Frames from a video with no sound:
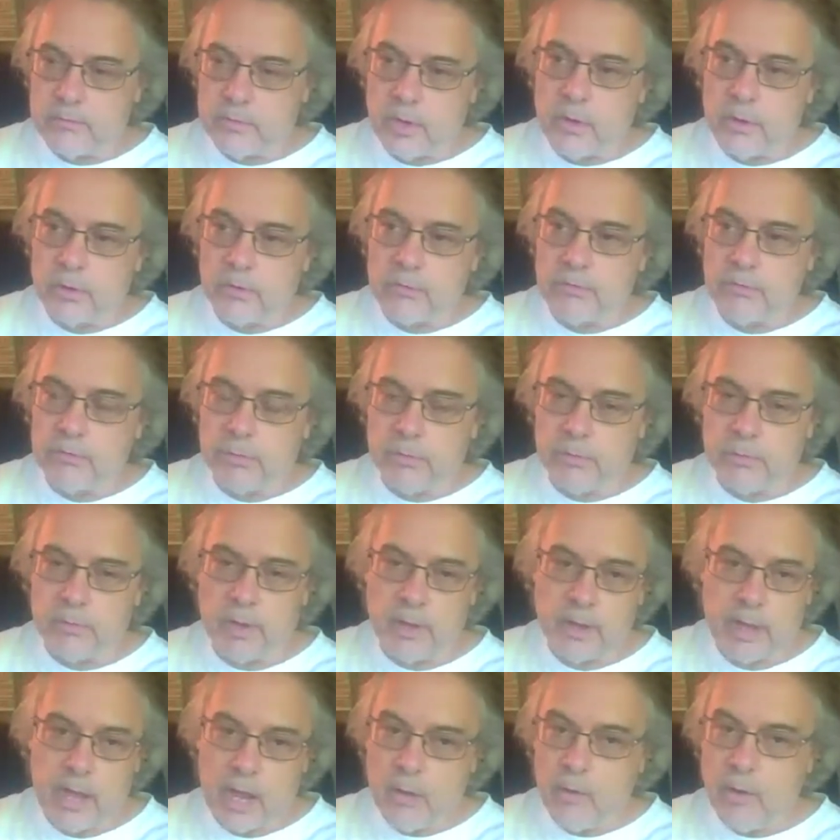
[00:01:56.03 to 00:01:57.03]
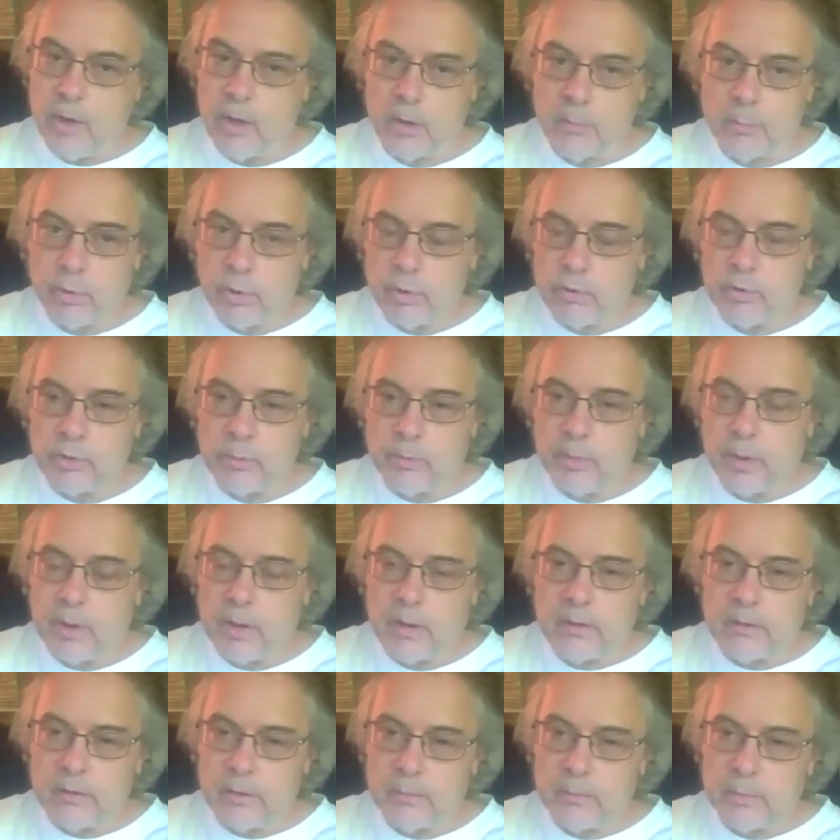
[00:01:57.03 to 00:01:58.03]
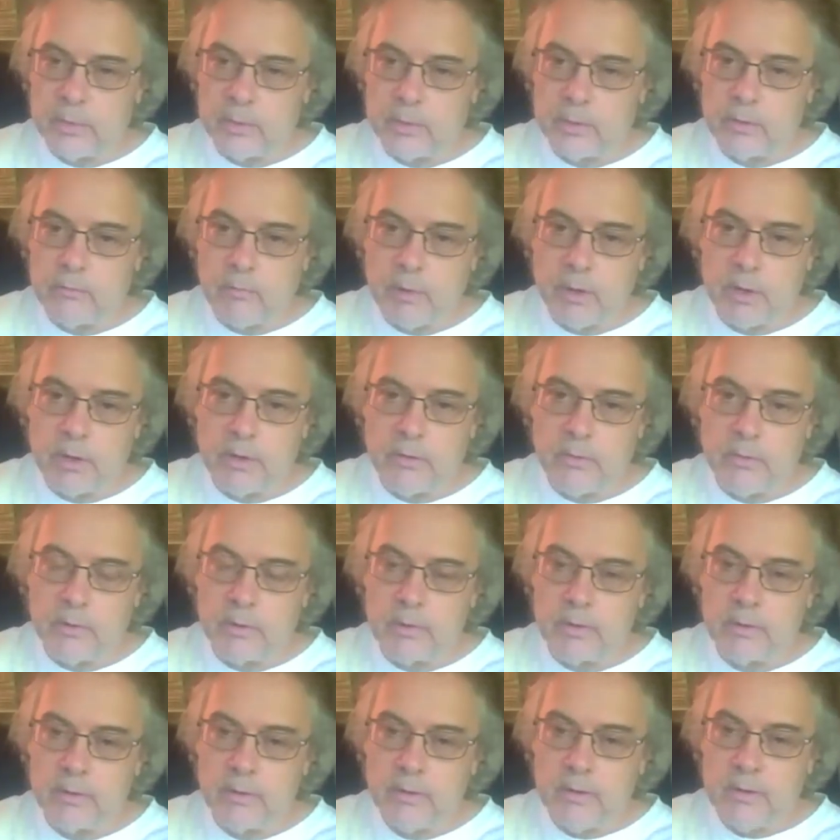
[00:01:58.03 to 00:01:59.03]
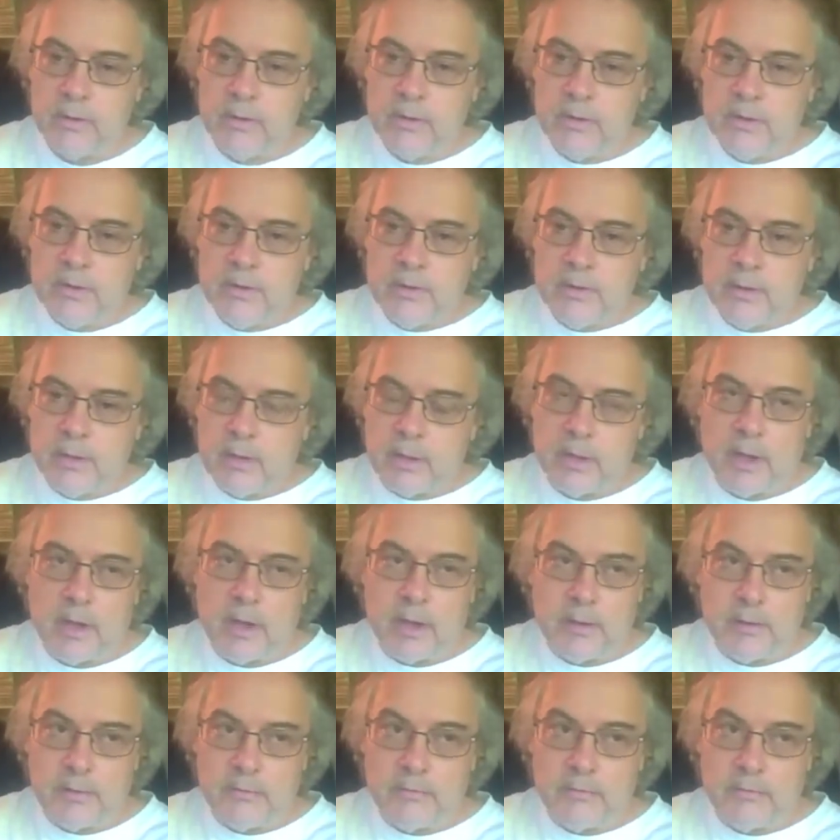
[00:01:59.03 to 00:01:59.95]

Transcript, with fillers: talk through like how I approach apocalyptic rhetoric and kind